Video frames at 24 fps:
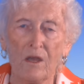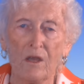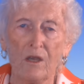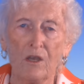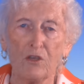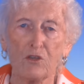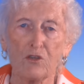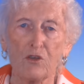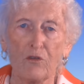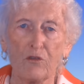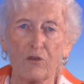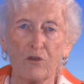
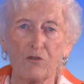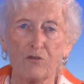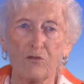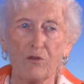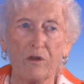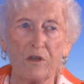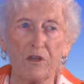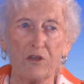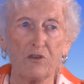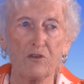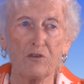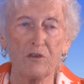So the
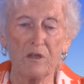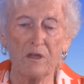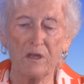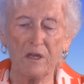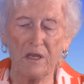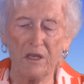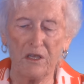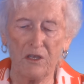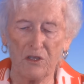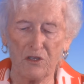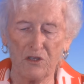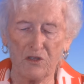tradition
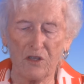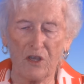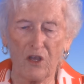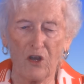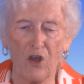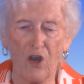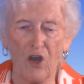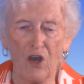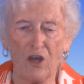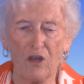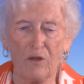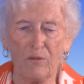is that
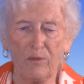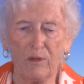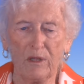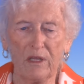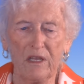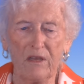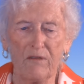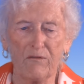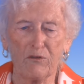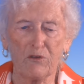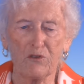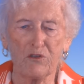all
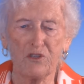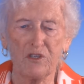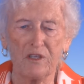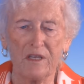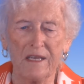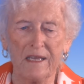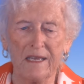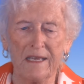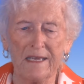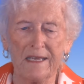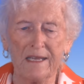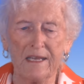believers
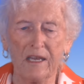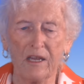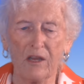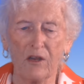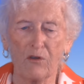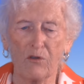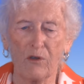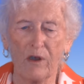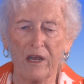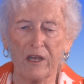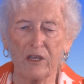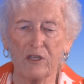in
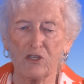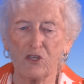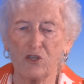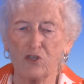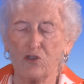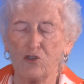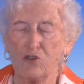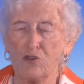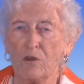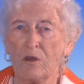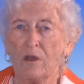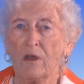
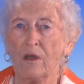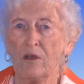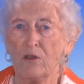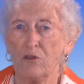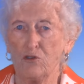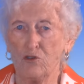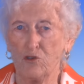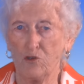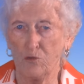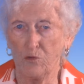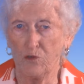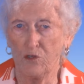Christ,
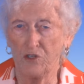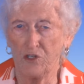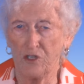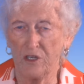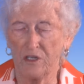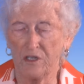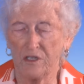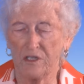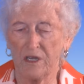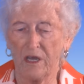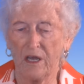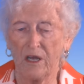Jew and
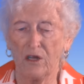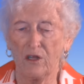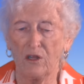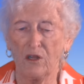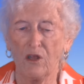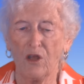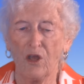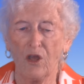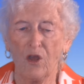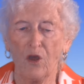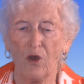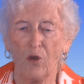
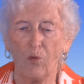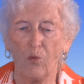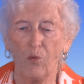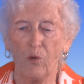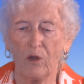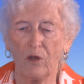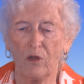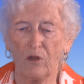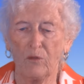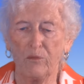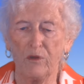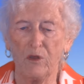Gentile,
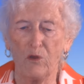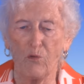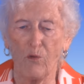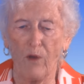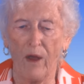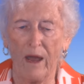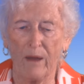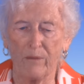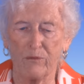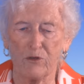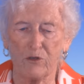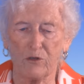will be
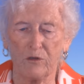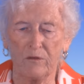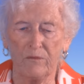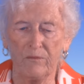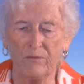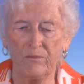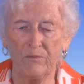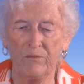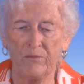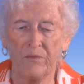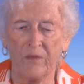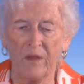raptured
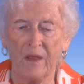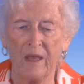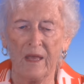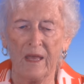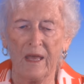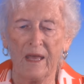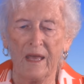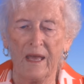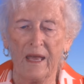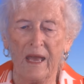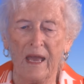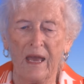
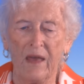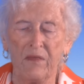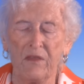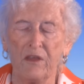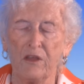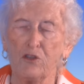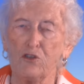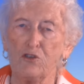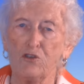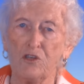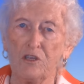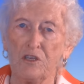and
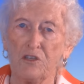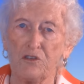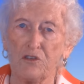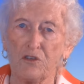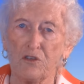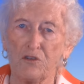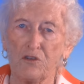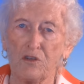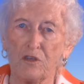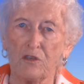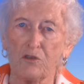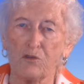that
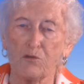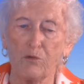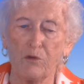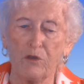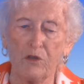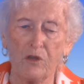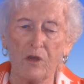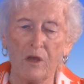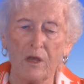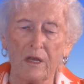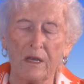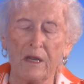Jesus is
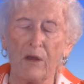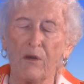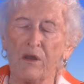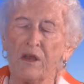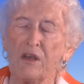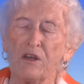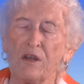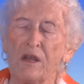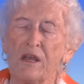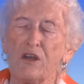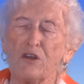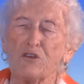re- now
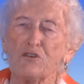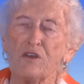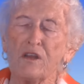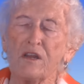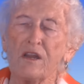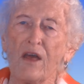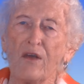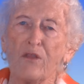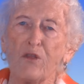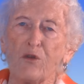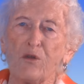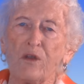here, here's
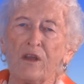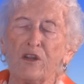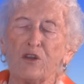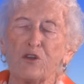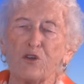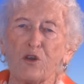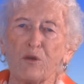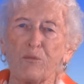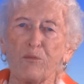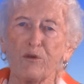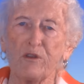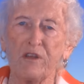another
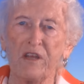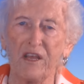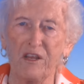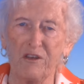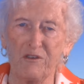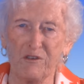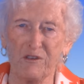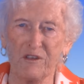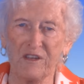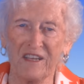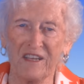interpretation.